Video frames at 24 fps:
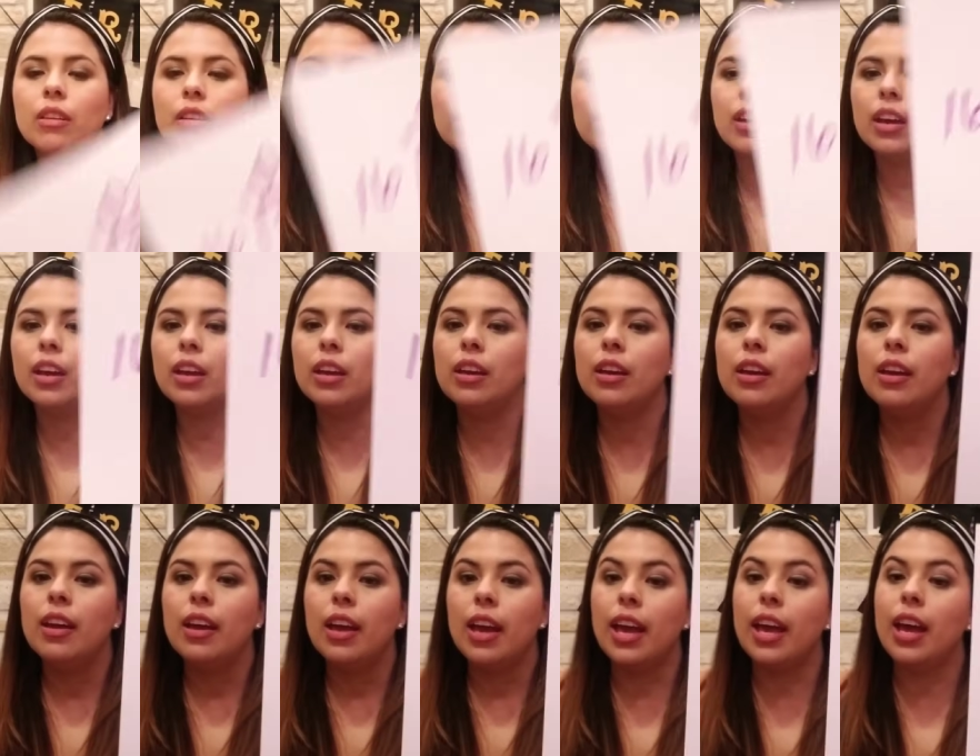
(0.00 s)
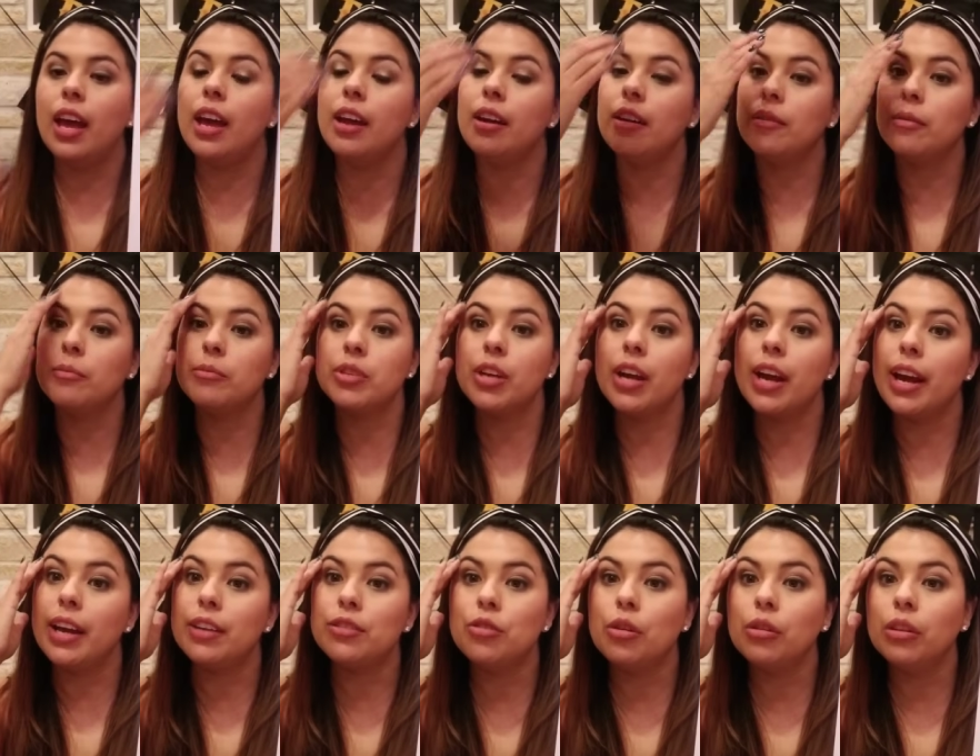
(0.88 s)
Okay? And I'm sorry, I
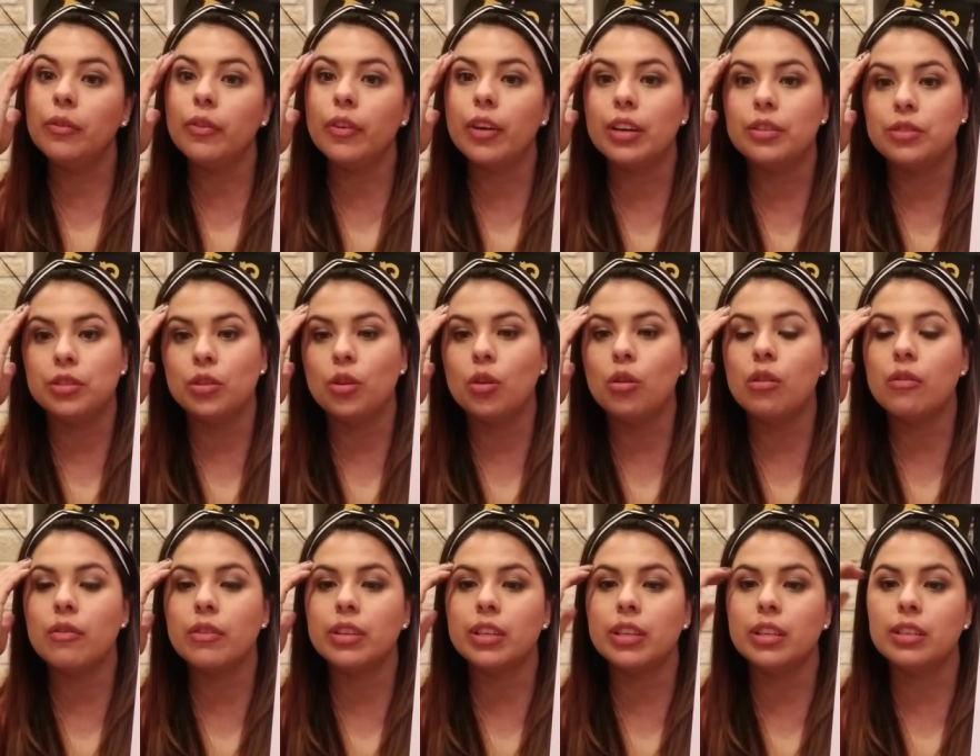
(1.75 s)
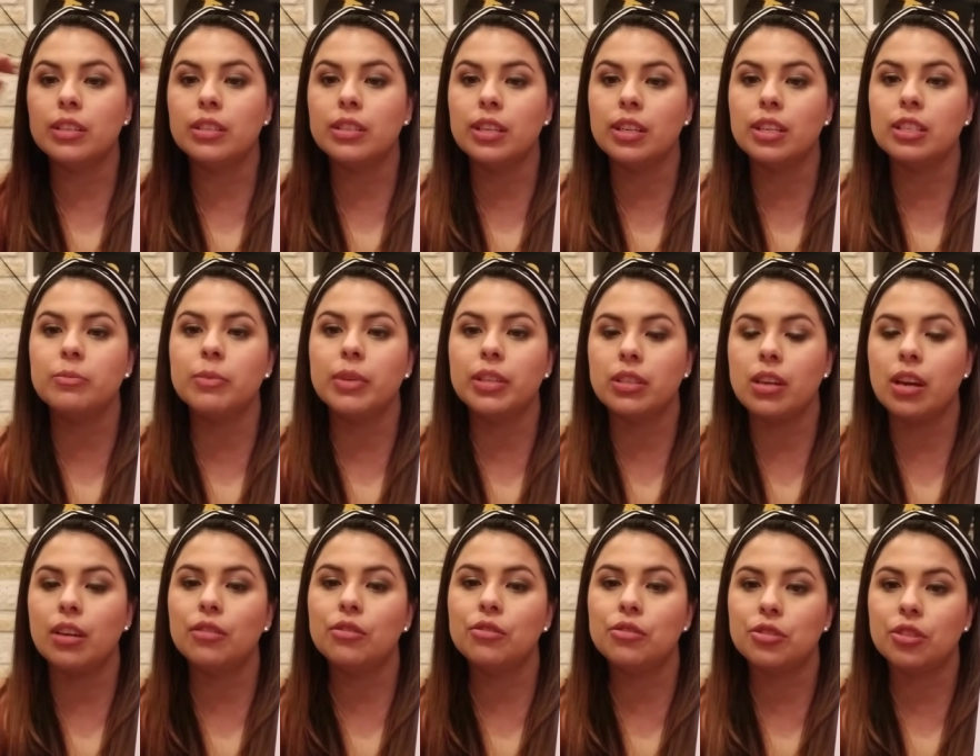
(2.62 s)
totally forgot to go over the does
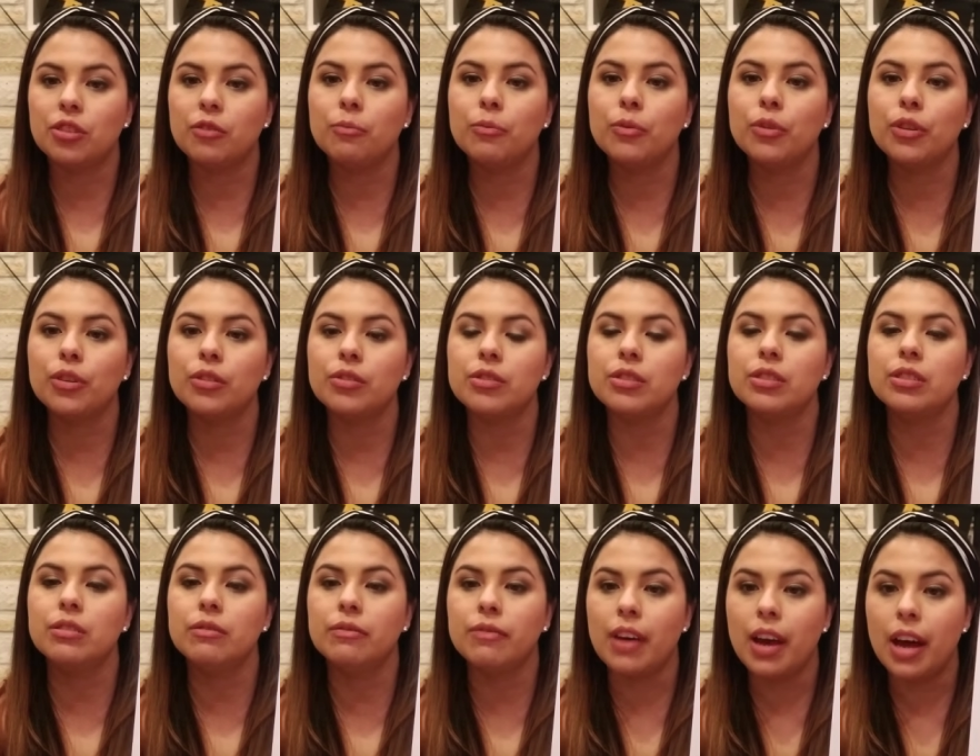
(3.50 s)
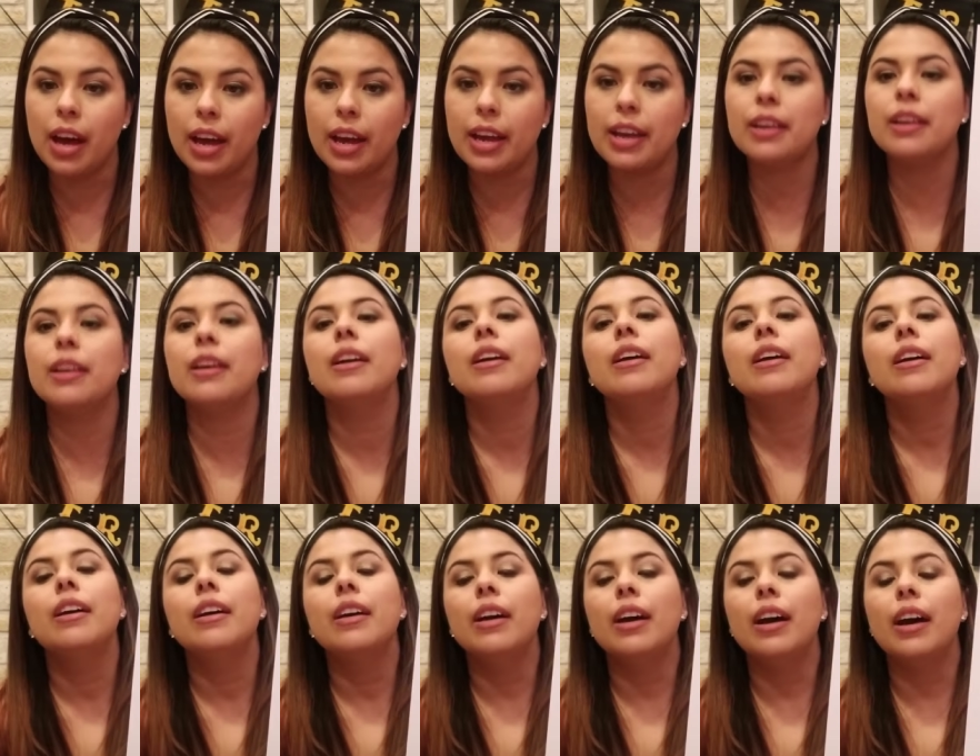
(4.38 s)
McDonald's serve burgers. Divide,
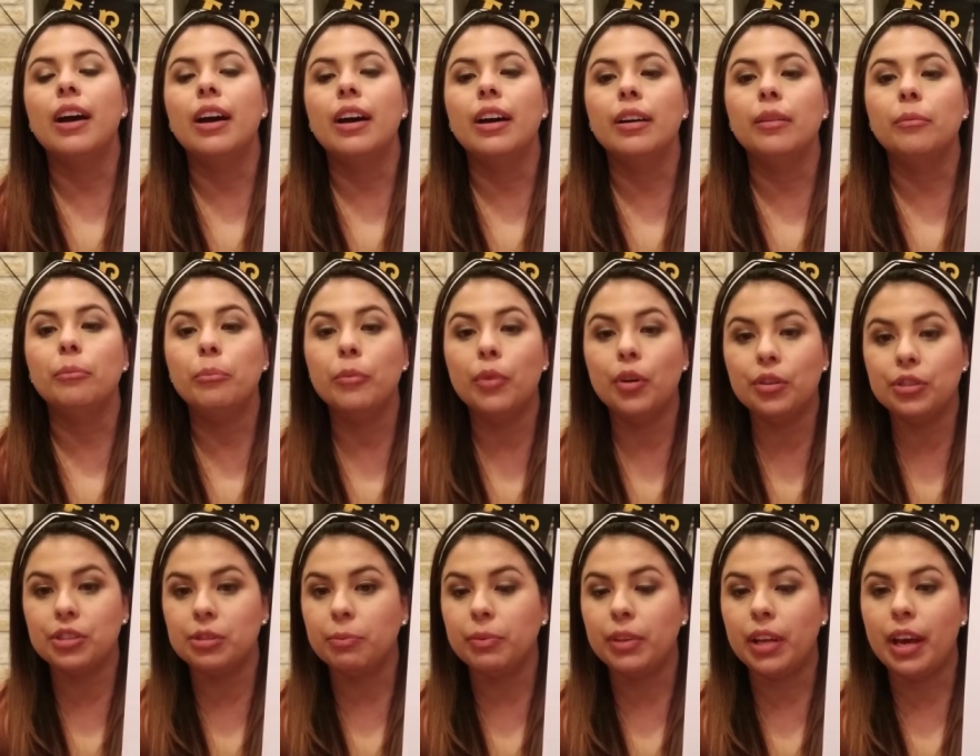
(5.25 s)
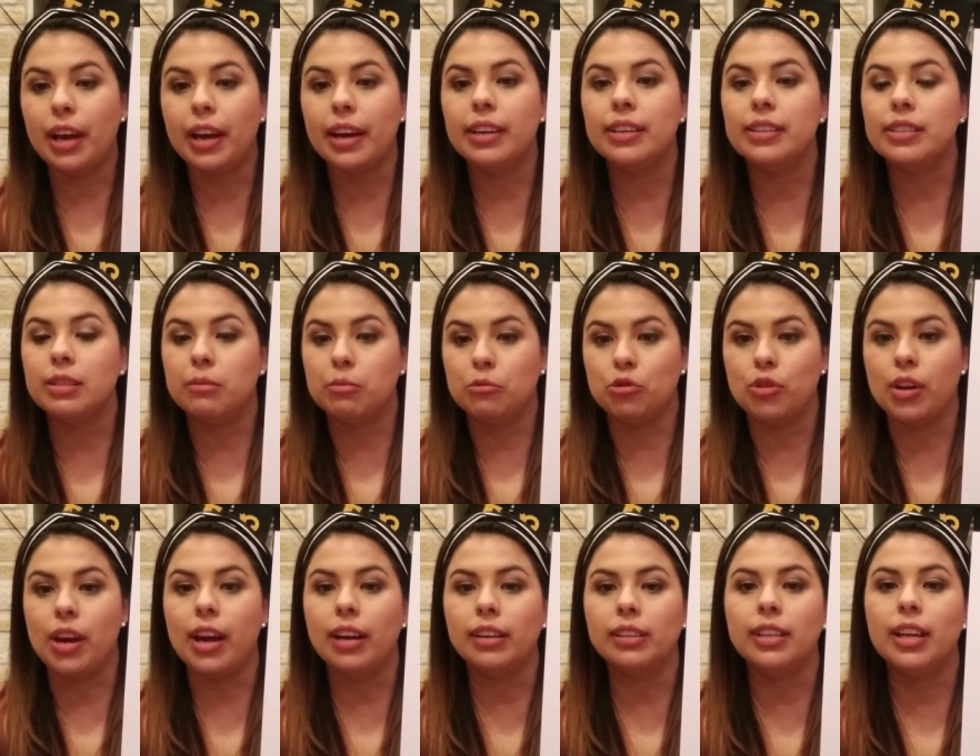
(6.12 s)
multiply,
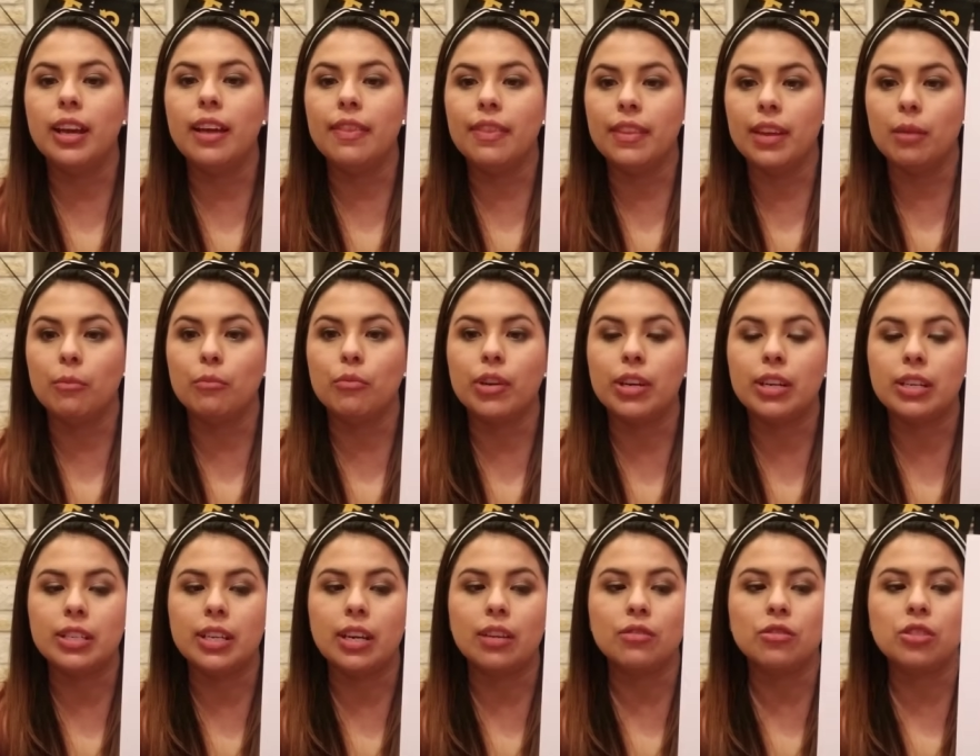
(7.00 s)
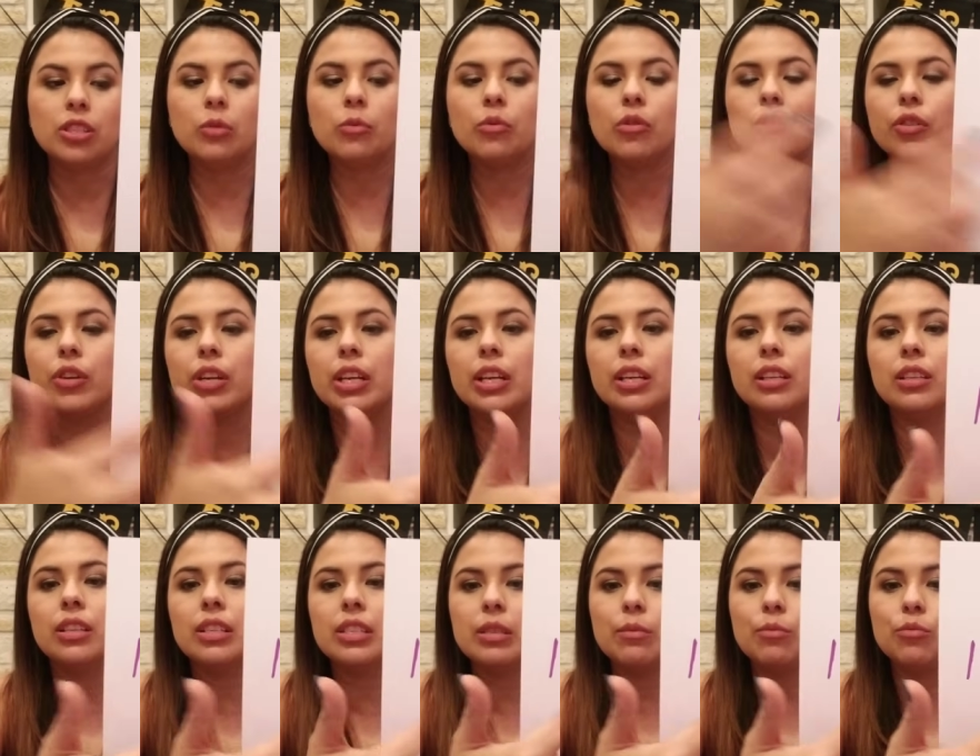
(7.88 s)
subtract, and then bring down. So we're already in
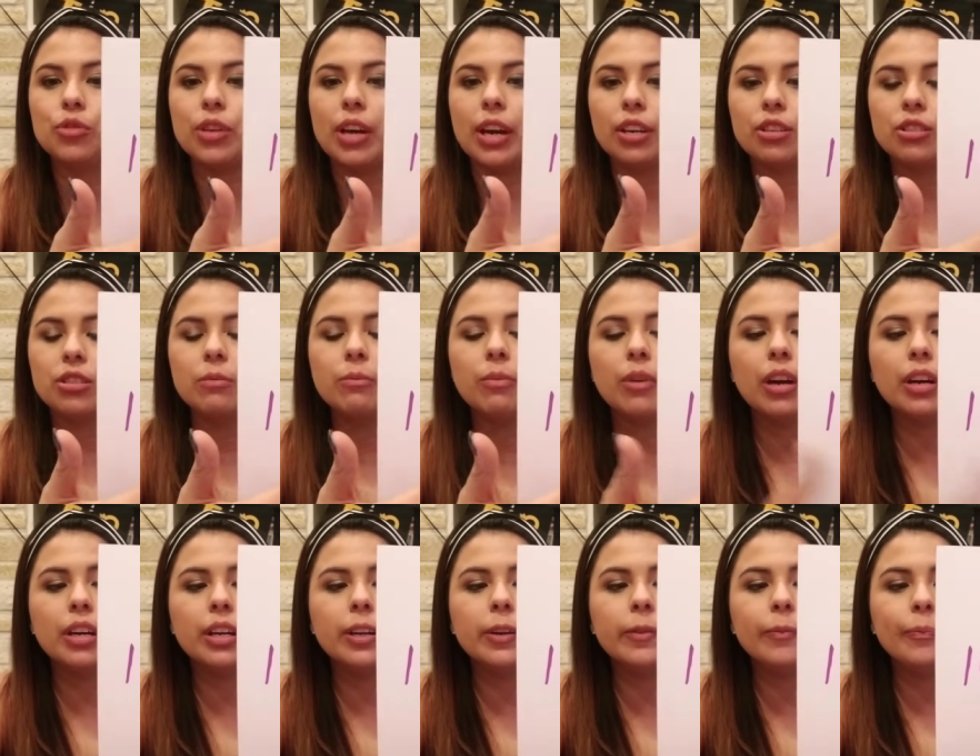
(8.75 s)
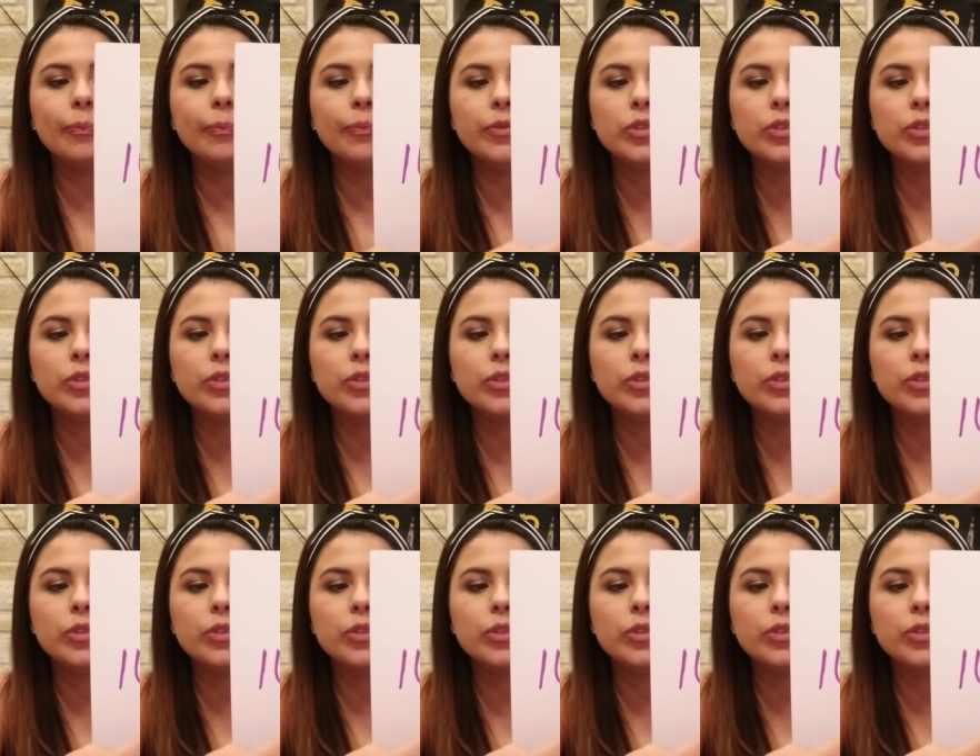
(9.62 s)
the subtraction part here.